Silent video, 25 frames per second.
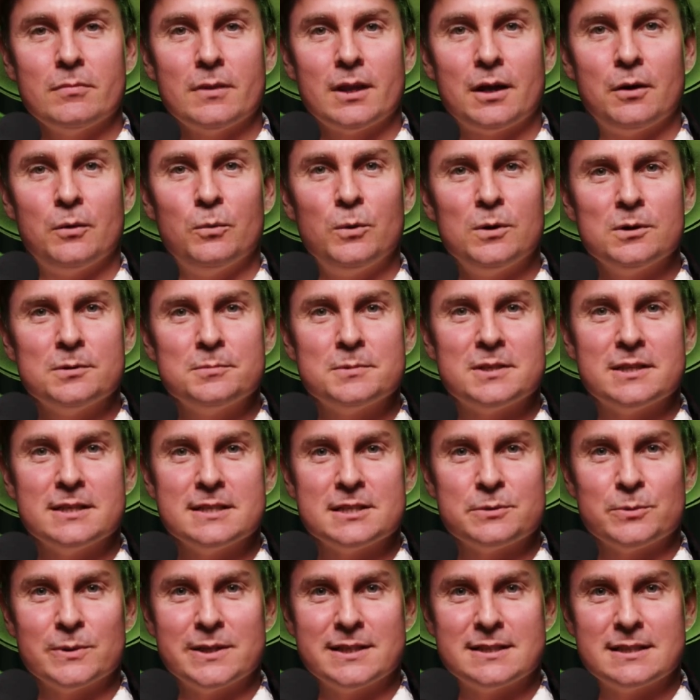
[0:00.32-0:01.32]
Welcome to
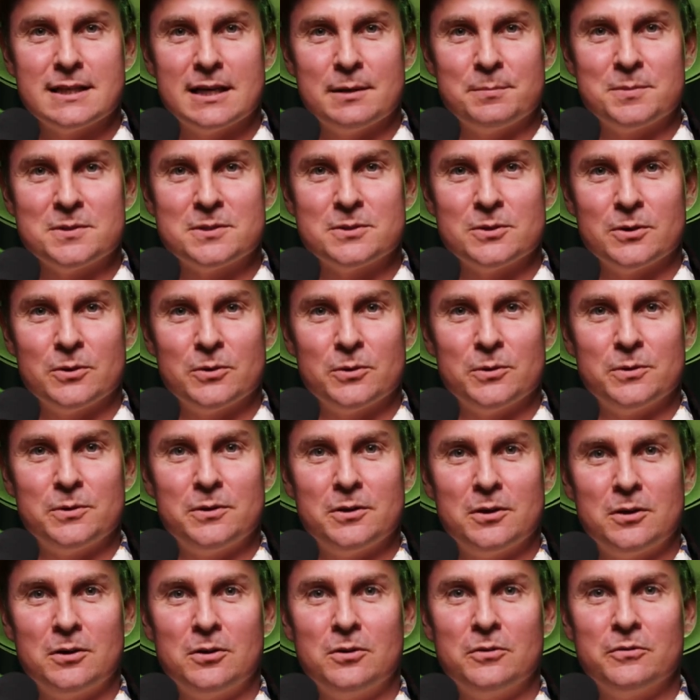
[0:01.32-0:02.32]
this week's episode
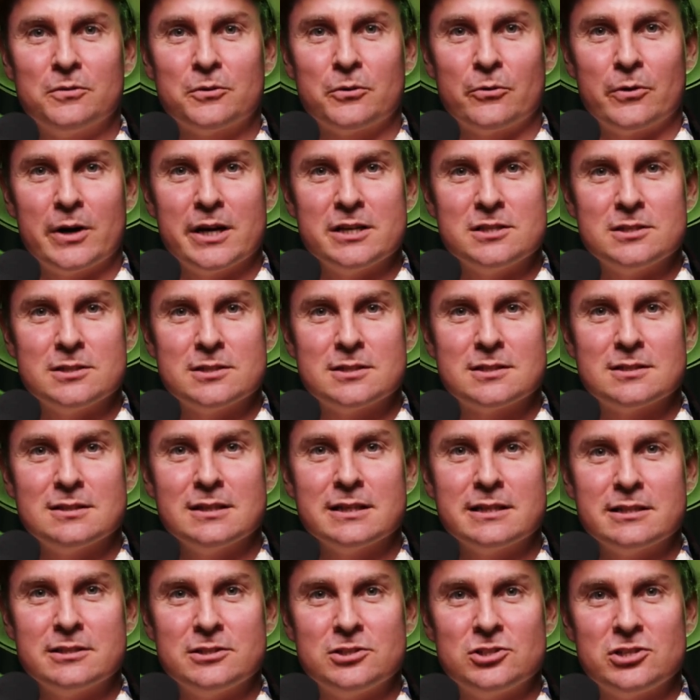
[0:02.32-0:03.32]
of Courageous
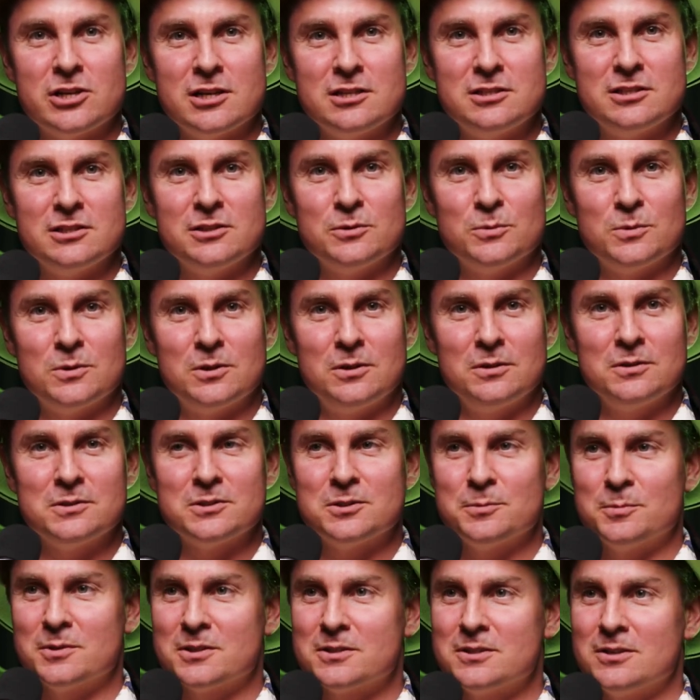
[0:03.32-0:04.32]
Leaders Changing the World.
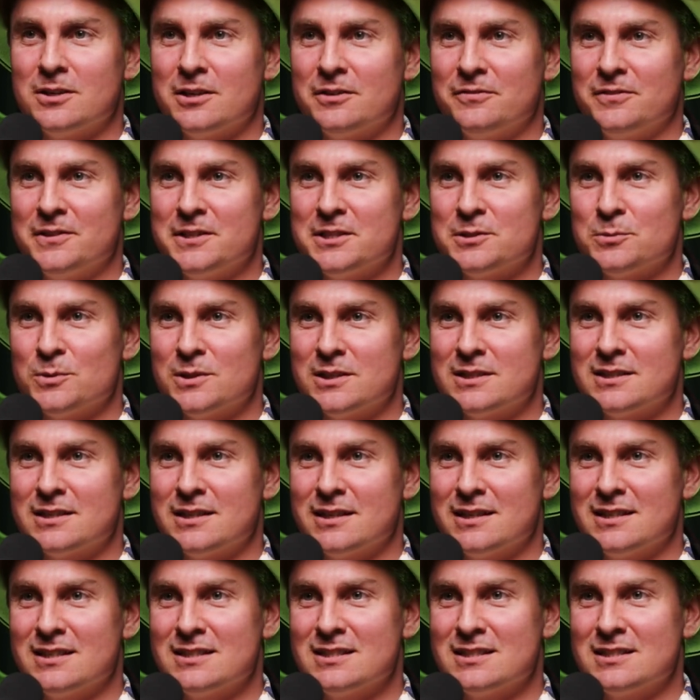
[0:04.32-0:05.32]
Super excited for this week's
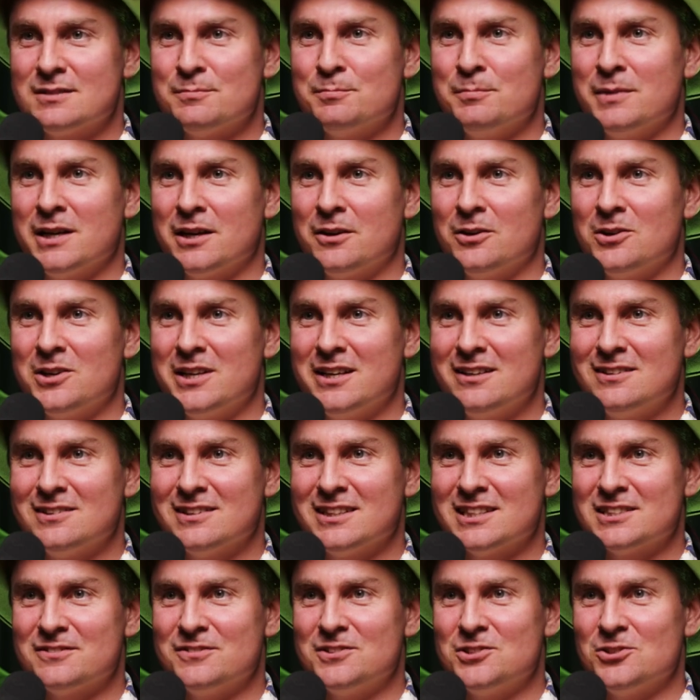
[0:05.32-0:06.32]
guest, Meg O'Neill.
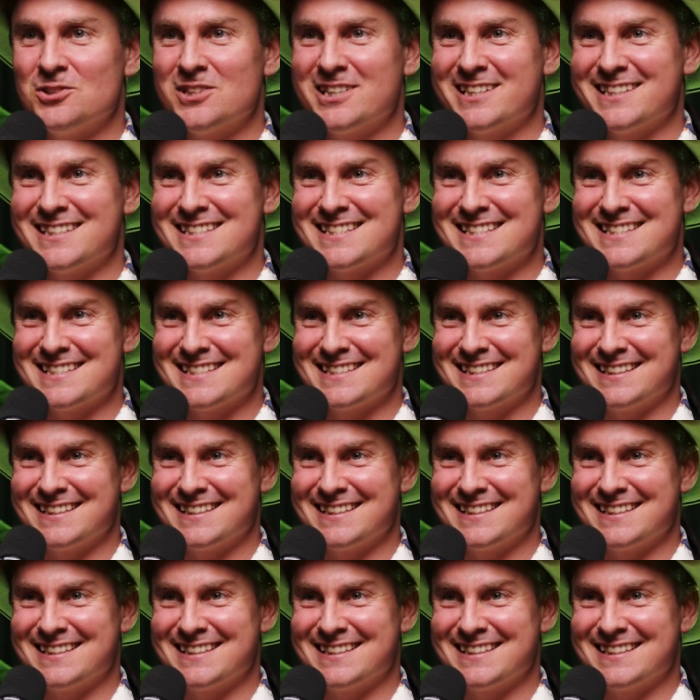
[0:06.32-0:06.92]
Thanks for joining us.